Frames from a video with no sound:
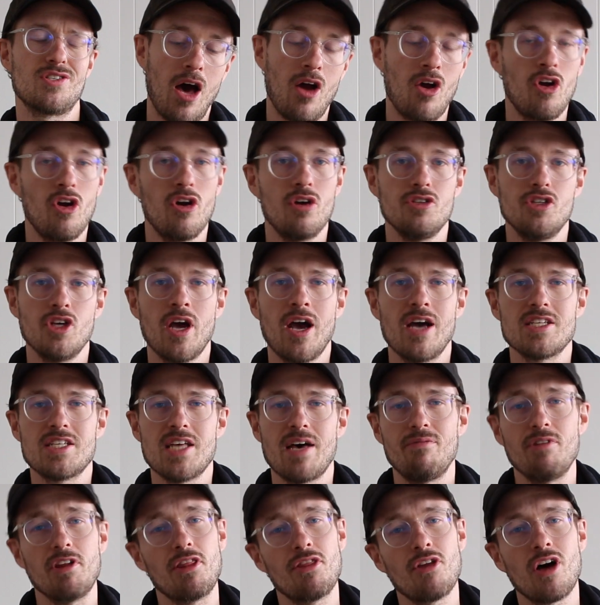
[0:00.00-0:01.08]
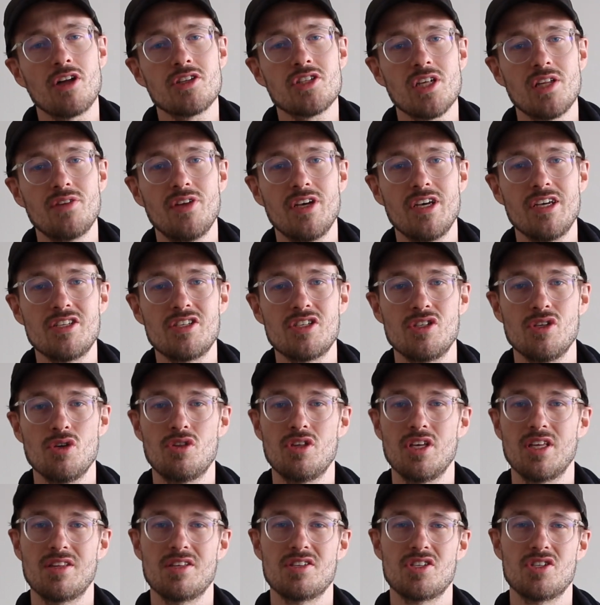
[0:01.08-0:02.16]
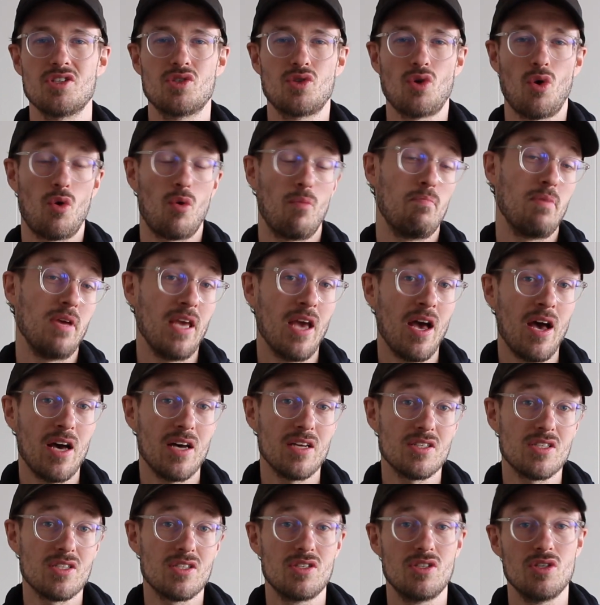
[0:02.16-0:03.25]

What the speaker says: I don't know, do you guys have any thoughts on this? Do you think this is total BS?